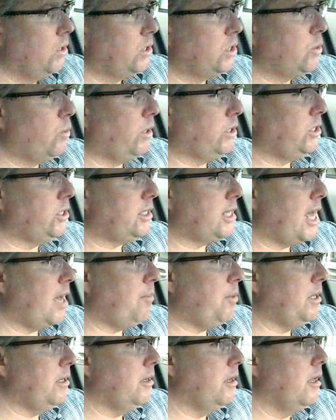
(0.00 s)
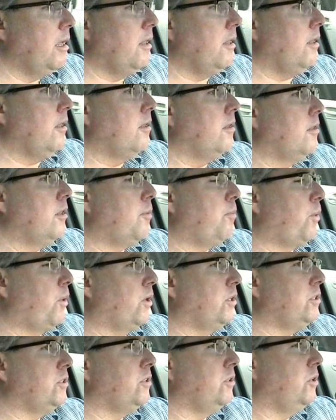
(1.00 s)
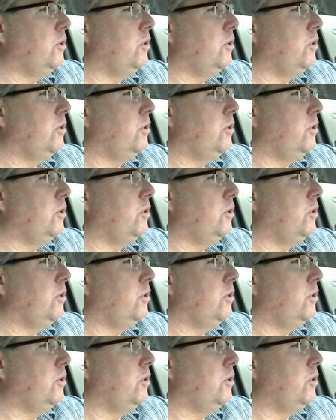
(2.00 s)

So what just happened? The person